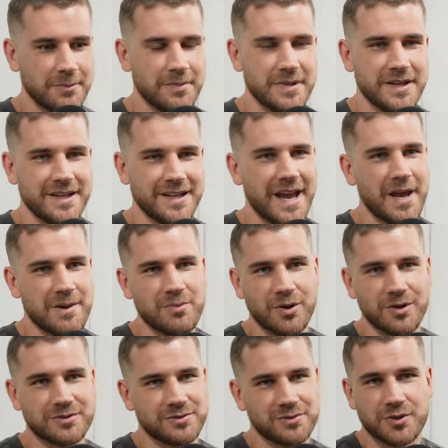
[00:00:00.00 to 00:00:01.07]
be
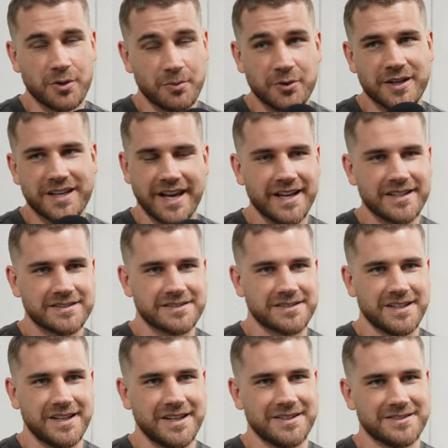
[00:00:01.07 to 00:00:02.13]
able to communicate,
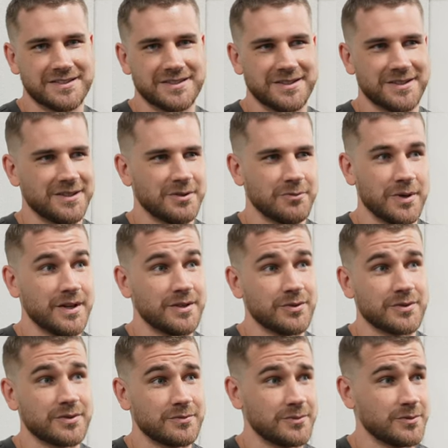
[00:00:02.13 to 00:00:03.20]
and
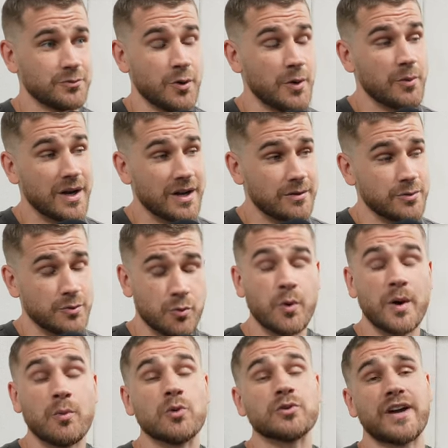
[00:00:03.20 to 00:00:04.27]

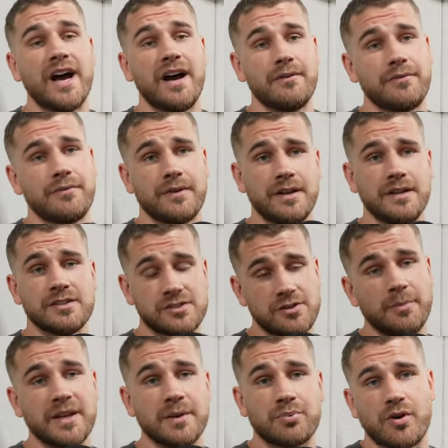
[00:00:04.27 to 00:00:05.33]
we won't have so
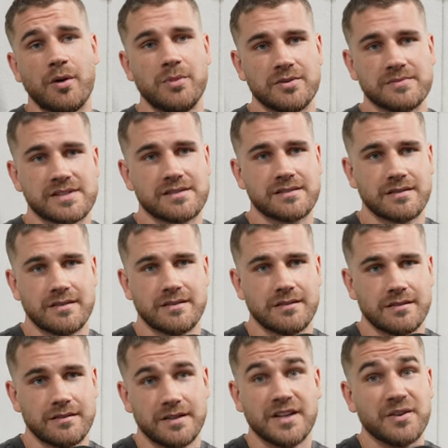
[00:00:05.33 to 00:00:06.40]
many problems
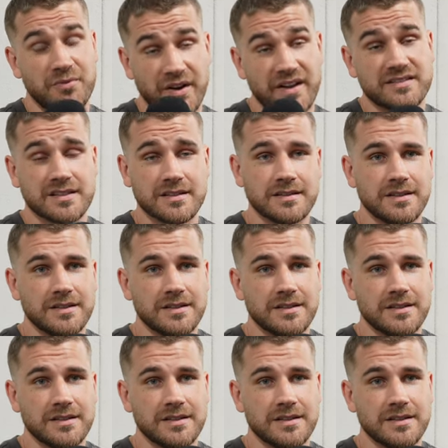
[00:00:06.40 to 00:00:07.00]
in France.